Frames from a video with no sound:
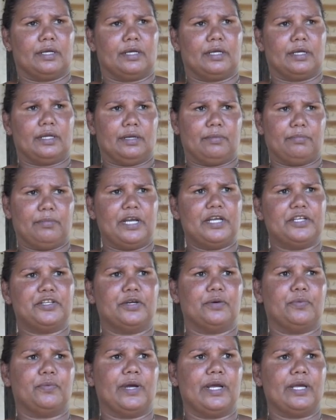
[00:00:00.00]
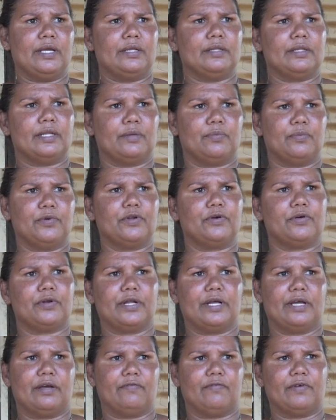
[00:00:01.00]
in a major way that we don't
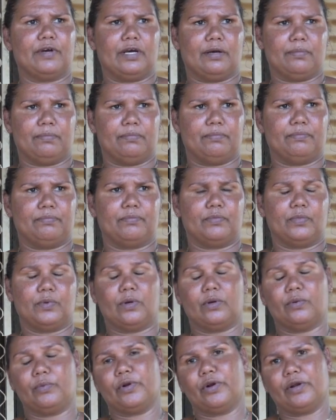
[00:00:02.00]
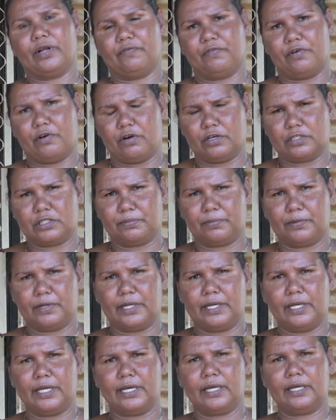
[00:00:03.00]
have a hospital
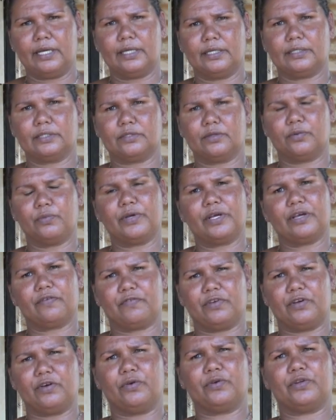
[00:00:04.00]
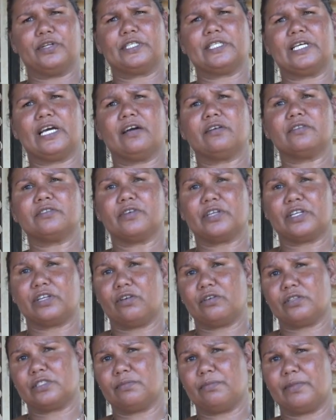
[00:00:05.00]
here, so we have to go into town. So it
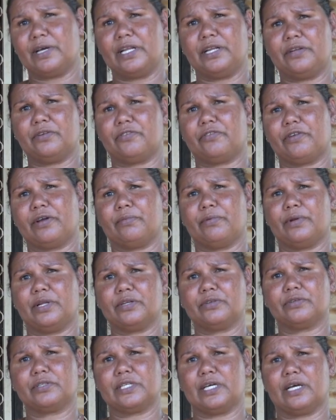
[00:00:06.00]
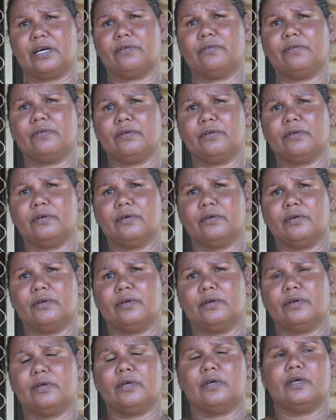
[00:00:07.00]
costs money to travel into town
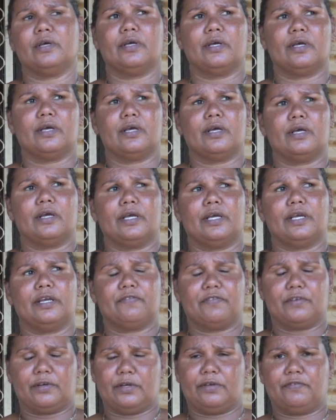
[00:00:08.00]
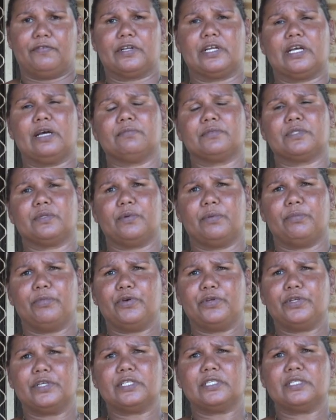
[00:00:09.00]
if it comes to
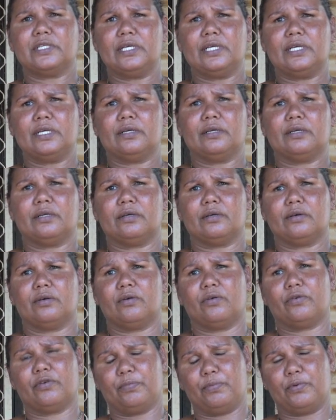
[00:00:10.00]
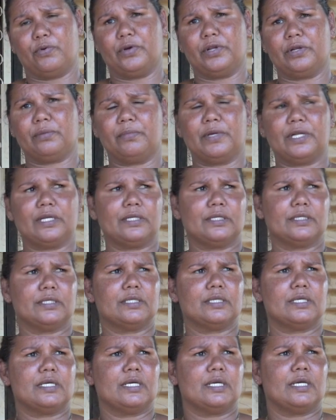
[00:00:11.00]
emergency or appointment.
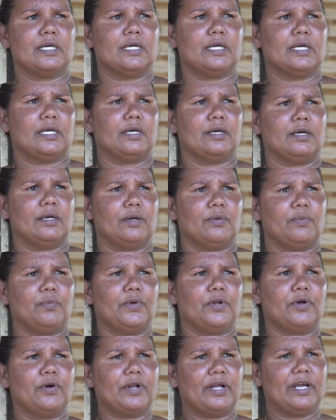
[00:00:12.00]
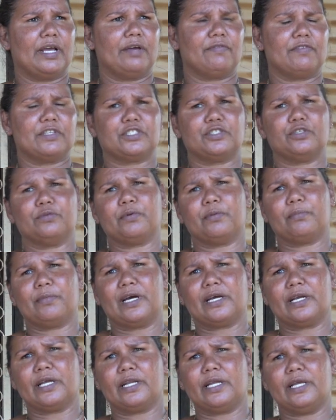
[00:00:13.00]
We don't have a
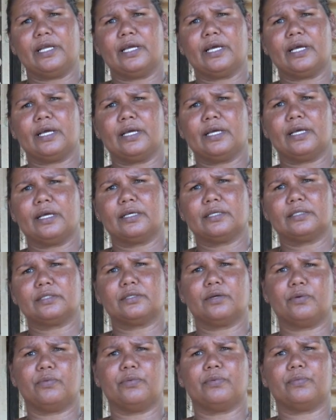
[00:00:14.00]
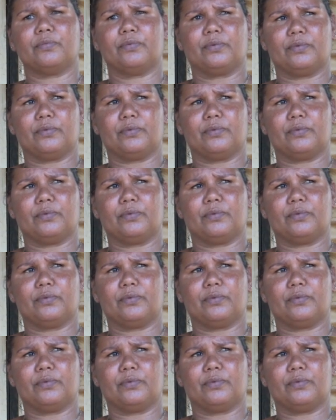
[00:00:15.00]
supermarket here, so